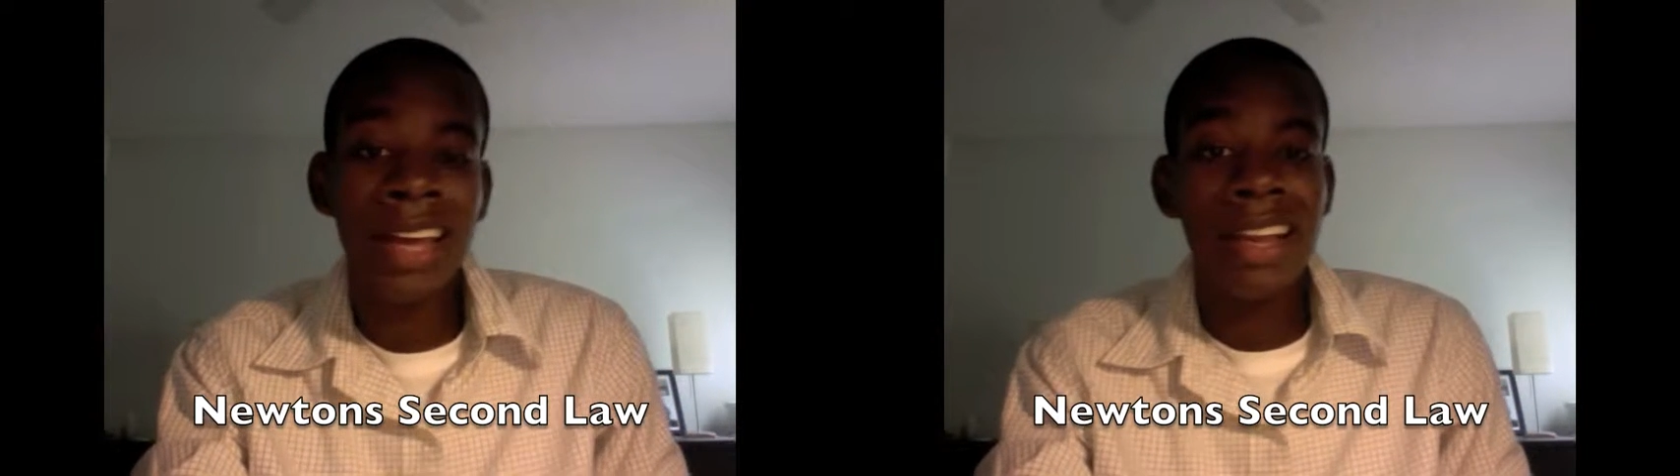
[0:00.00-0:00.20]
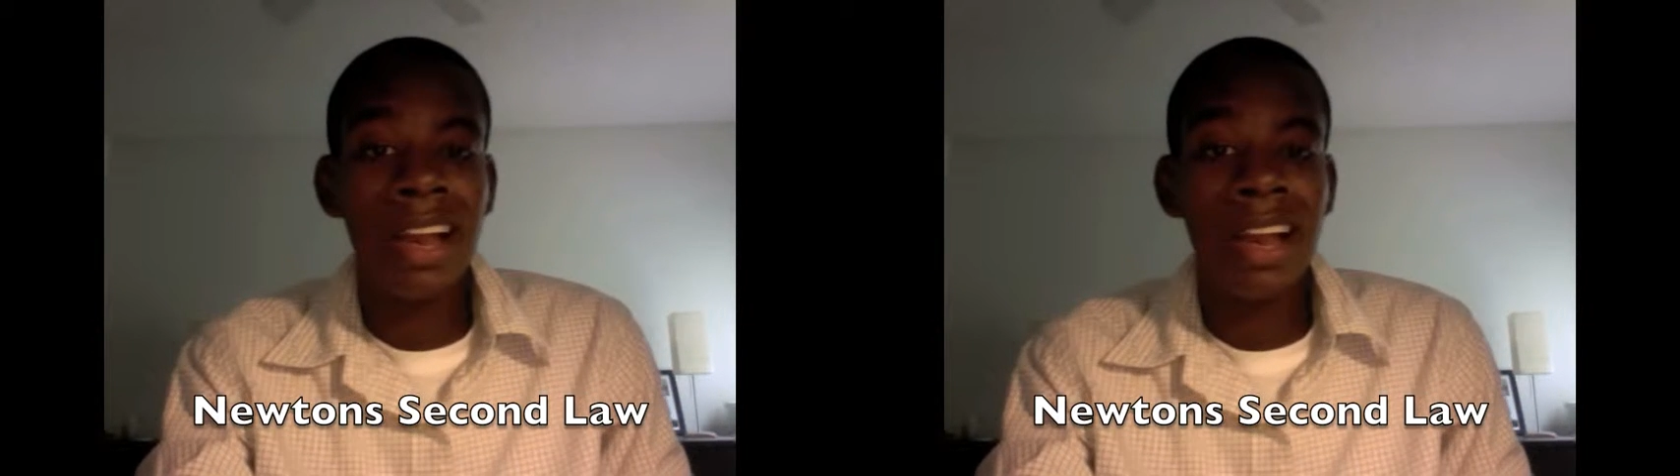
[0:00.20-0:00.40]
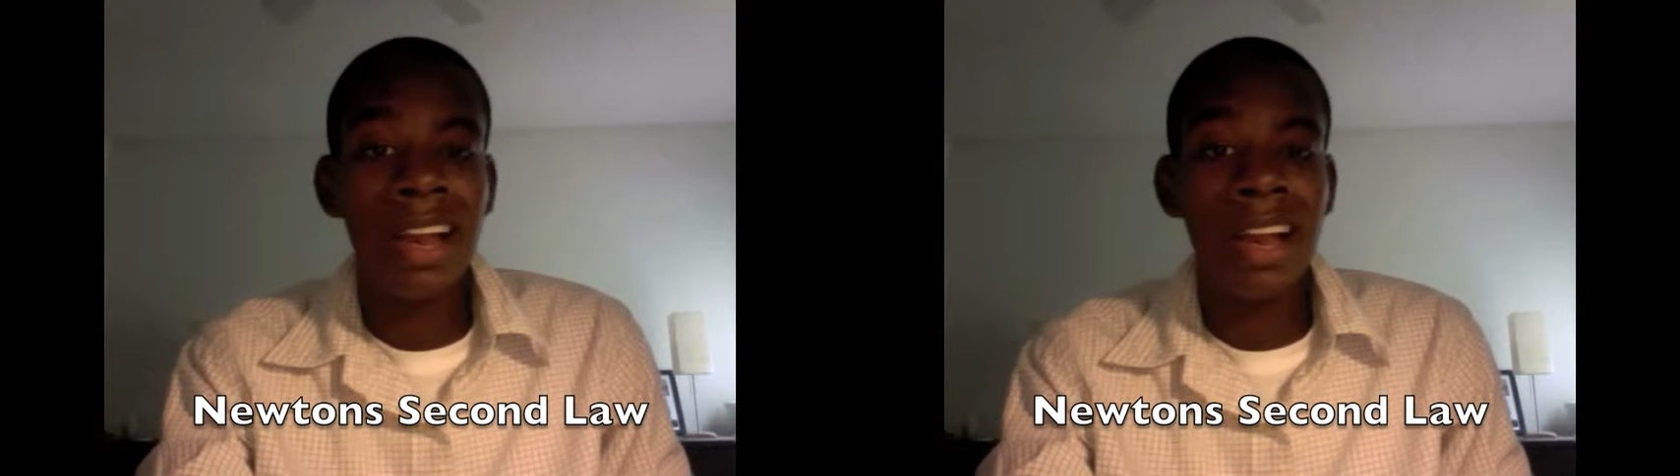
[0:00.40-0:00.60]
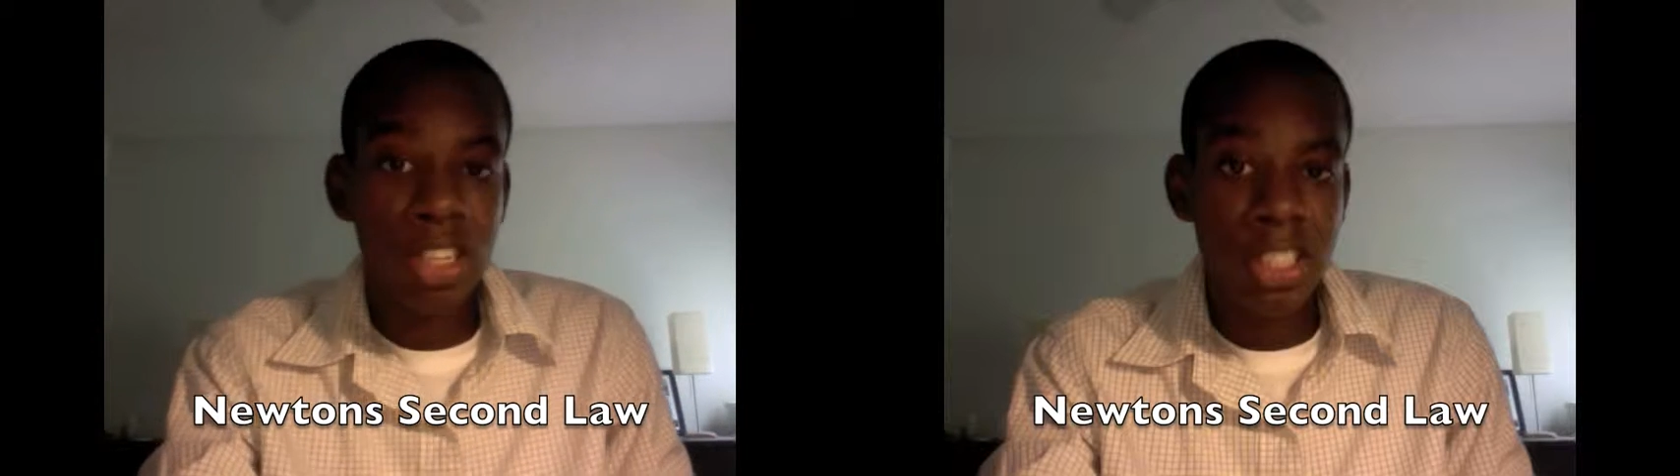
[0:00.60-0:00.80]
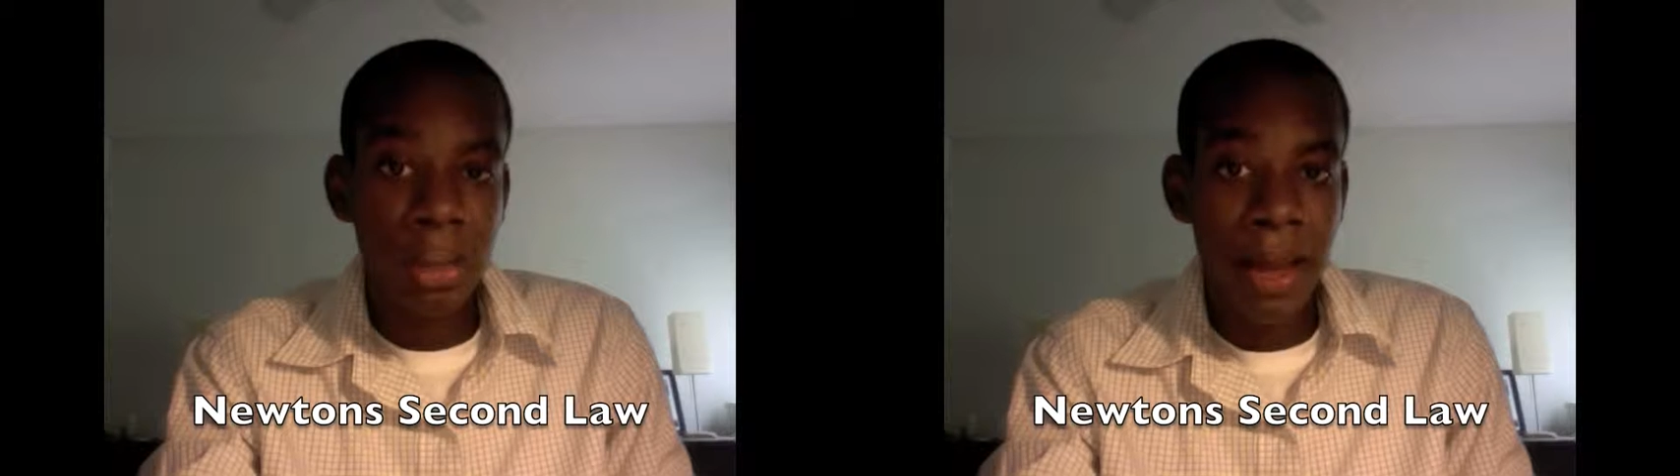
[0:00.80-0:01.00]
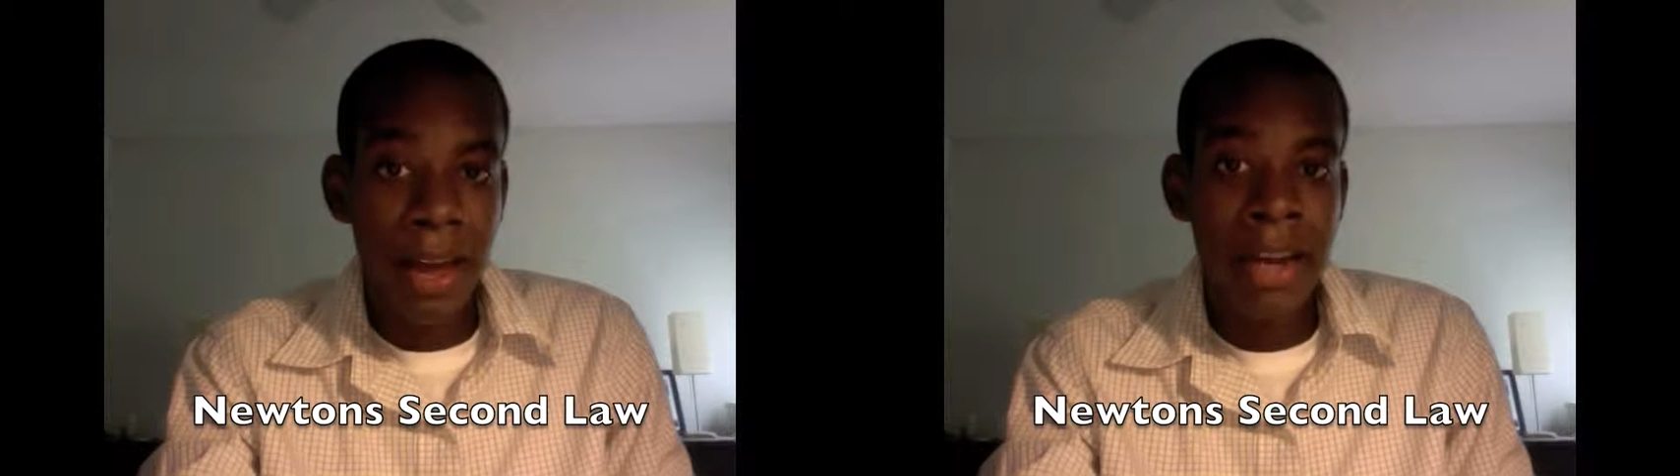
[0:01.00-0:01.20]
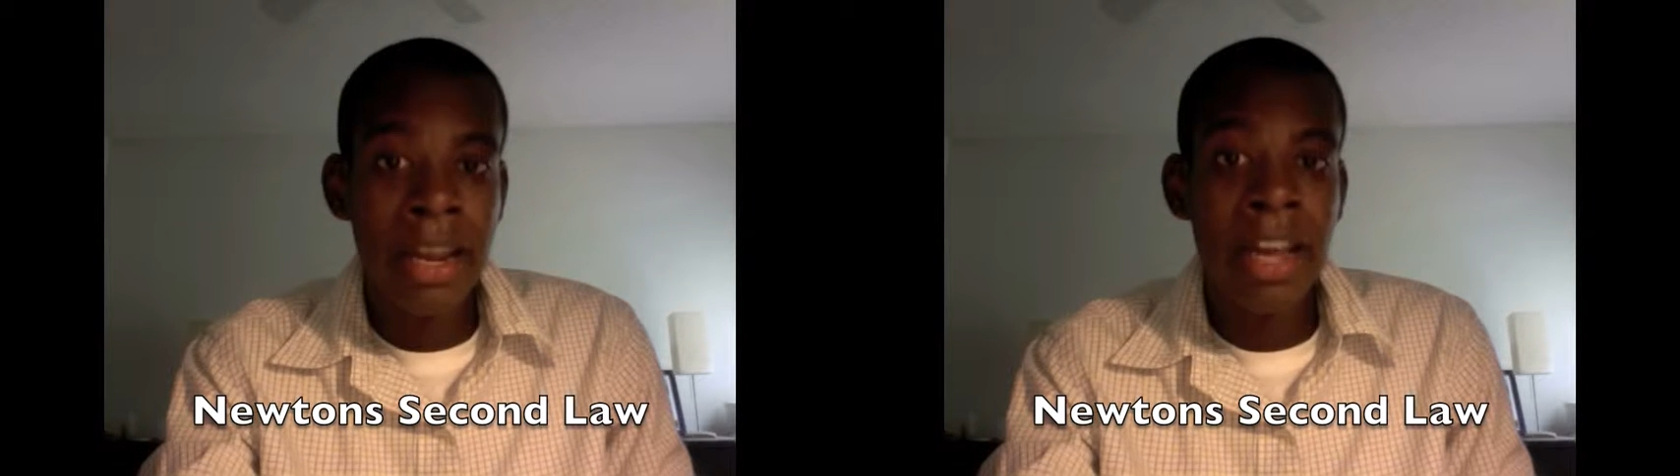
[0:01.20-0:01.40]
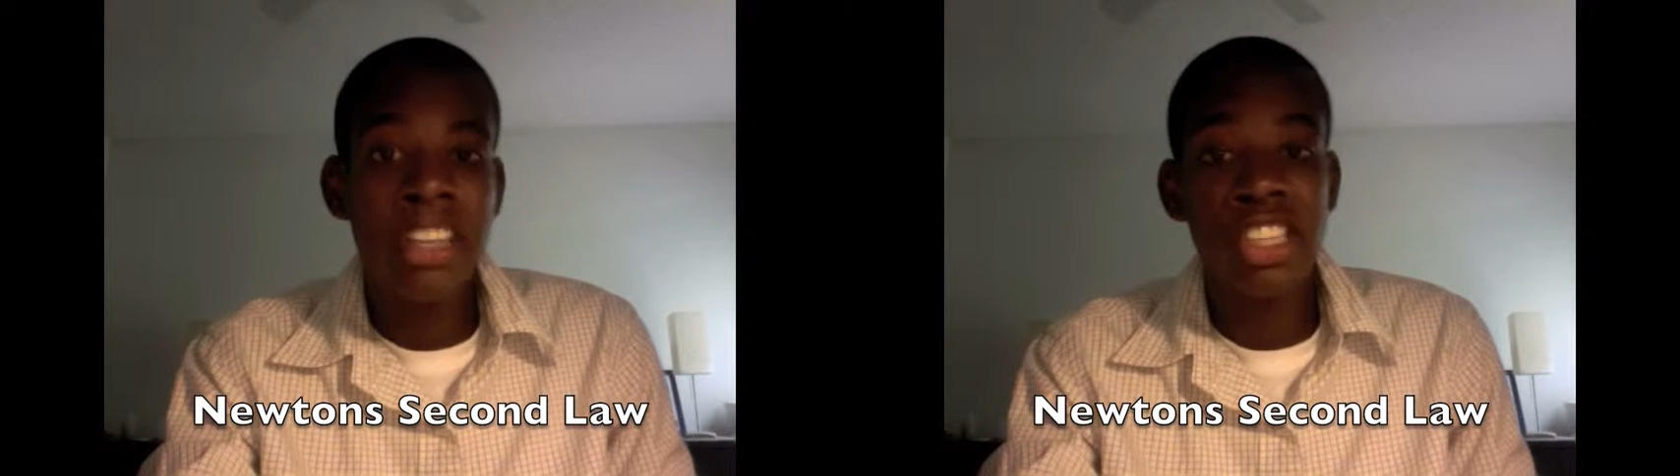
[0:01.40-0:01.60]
The less force applied,